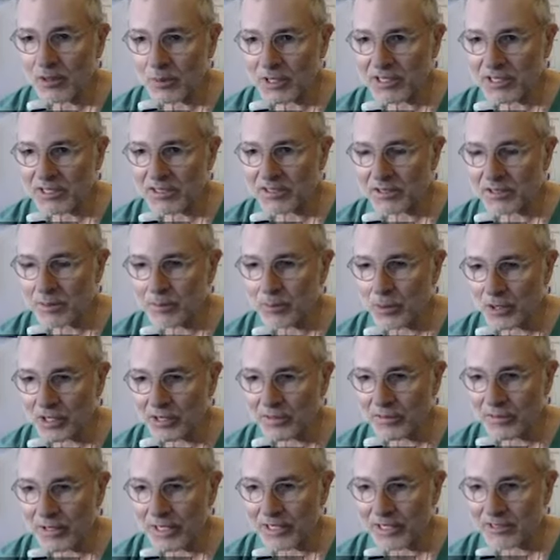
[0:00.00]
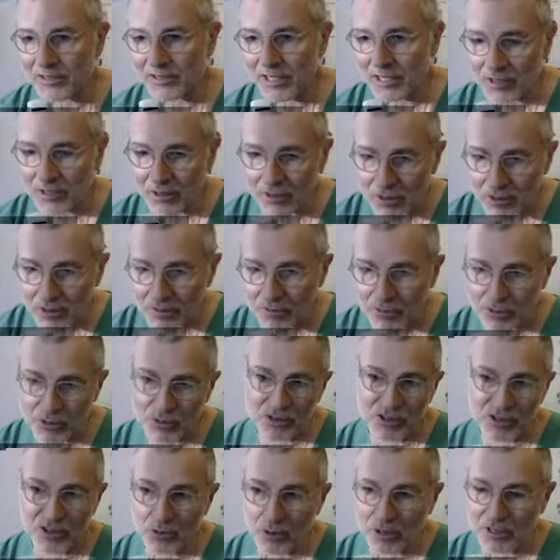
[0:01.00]
with the Polyflex. I don't know if you
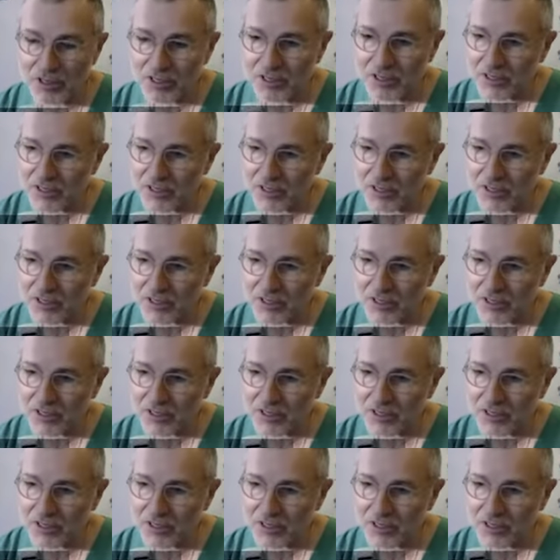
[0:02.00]
know this one.